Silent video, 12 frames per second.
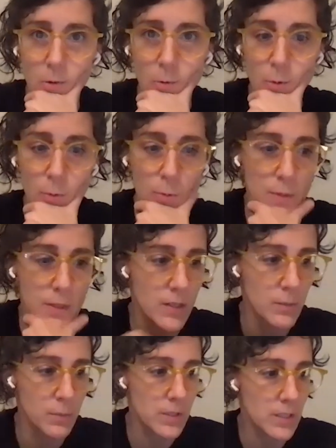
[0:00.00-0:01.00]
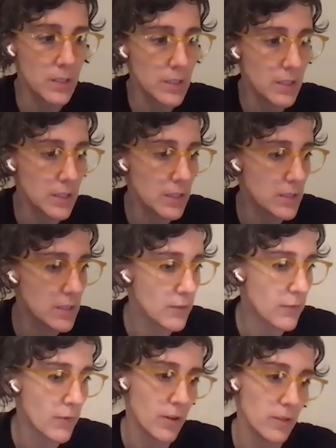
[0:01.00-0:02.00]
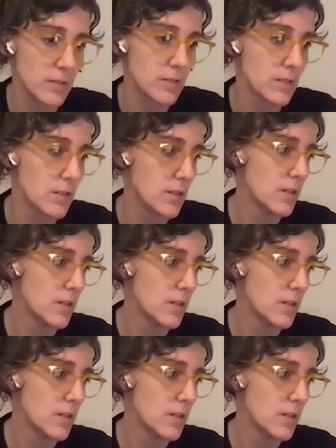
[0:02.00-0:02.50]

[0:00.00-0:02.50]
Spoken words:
we would be a completely different